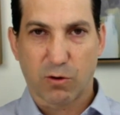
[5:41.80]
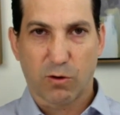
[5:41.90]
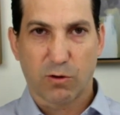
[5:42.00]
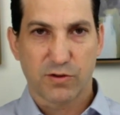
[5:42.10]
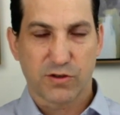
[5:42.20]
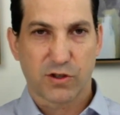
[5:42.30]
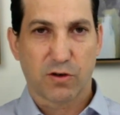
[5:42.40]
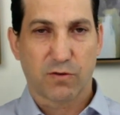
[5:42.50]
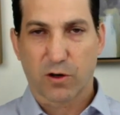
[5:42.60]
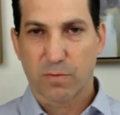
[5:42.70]
gold and
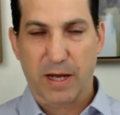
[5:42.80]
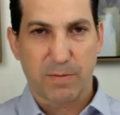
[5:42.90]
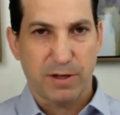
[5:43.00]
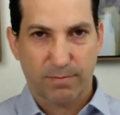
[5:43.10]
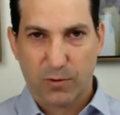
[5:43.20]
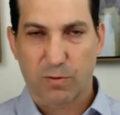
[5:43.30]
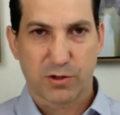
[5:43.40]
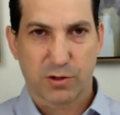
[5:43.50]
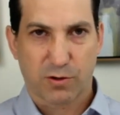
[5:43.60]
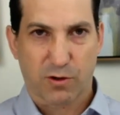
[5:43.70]
silver, maybe
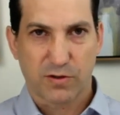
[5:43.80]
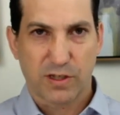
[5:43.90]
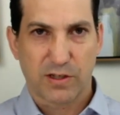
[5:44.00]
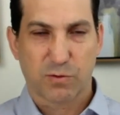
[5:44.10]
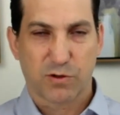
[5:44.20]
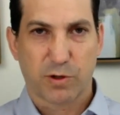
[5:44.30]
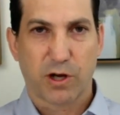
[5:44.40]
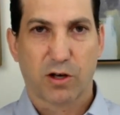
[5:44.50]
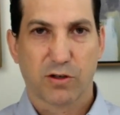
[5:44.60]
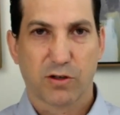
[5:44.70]
cryptocurrencies, which we
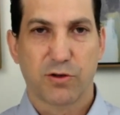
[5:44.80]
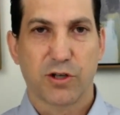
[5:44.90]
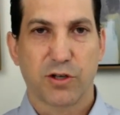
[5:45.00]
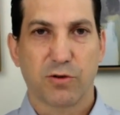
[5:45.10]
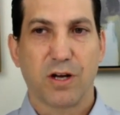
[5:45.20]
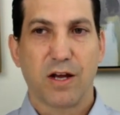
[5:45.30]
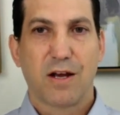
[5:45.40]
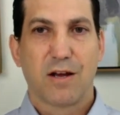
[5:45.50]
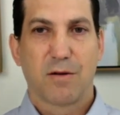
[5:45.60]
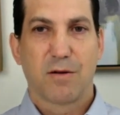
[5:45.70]
also do.
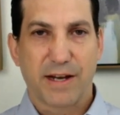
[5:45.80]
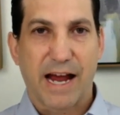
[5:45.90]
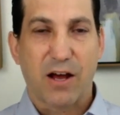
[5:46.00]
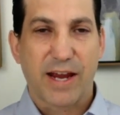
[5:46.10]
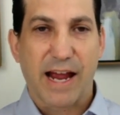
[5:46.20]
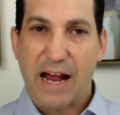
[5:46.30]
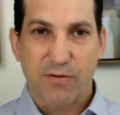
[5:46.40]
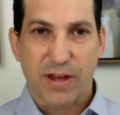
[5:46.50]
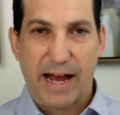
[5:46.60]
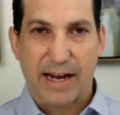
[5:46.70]
But now they
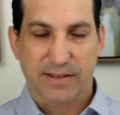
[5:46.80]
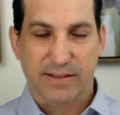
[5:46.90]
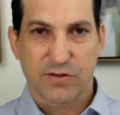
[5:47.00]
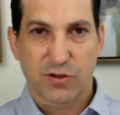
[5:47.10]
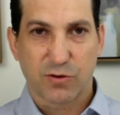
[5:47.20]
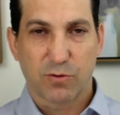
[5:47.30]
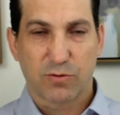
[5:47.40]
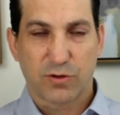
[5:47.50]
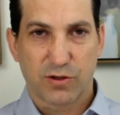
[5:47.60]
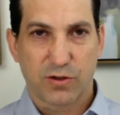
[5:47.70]
have the access
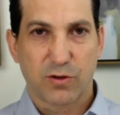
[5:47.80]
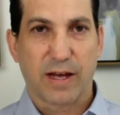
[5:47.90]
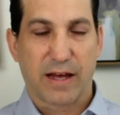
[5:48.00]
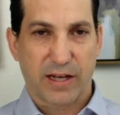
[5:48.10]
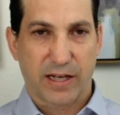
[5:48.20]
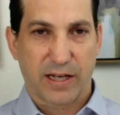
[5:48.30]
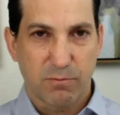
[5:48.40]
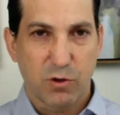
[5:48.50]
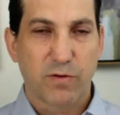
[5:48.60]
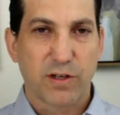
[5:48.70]
to do that. They can
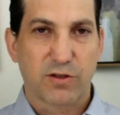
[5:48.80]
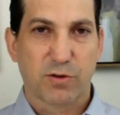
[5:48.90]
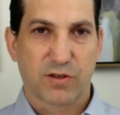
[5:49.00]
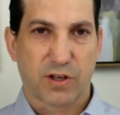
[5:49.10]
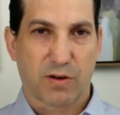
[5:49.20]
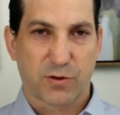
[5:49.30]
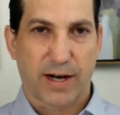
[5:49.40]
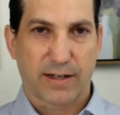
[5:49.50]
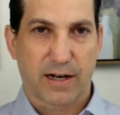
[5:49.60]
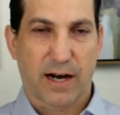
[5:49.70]
move into a
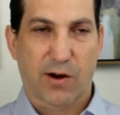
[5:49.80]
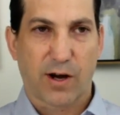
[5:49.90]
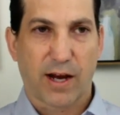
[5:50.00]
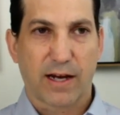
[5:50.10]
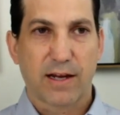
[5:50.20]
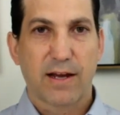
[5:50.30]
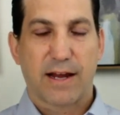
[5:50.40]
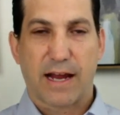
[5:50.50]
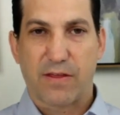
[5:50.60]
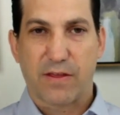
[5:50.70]
self-directed IRA
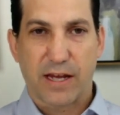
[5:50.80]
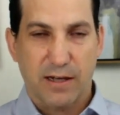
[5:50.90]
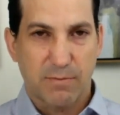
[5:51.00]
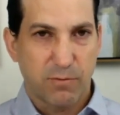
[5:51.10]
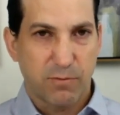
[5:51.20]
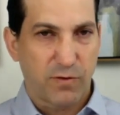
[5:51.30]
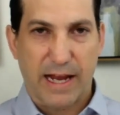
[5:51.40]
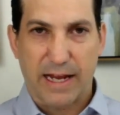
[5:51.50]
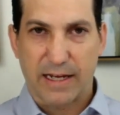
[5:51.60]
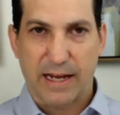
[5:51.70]
and they can move
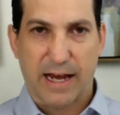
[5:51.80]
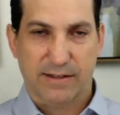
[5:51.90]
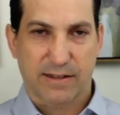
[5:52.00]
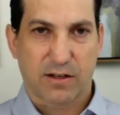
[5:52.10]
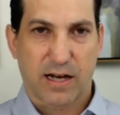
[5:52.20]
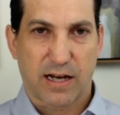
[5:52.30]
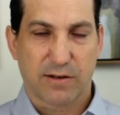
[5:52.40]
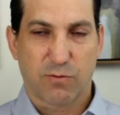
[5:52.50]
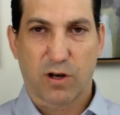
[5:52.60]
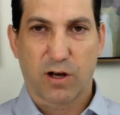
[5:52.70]
into any asset class
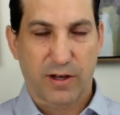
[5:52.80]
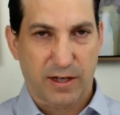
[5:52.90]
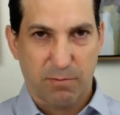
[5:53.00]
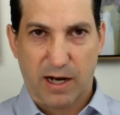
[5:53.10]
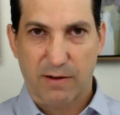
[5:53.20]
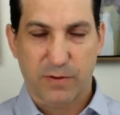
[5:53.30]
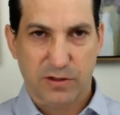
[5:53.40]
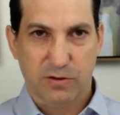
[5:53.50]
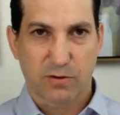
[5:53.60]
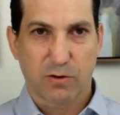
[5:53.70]
they want. They can buy
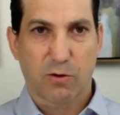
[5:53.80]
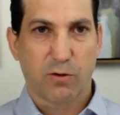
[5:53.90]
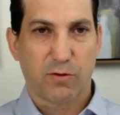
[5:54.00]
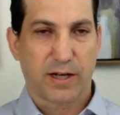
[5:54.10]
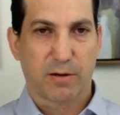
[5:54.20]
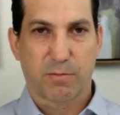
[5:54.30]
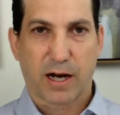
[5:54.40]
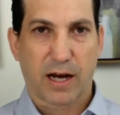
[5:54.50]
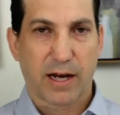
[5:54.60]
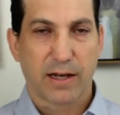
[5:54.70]
physical gold. They can
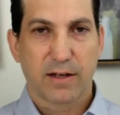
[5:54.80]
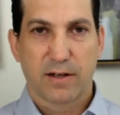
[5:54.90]
buy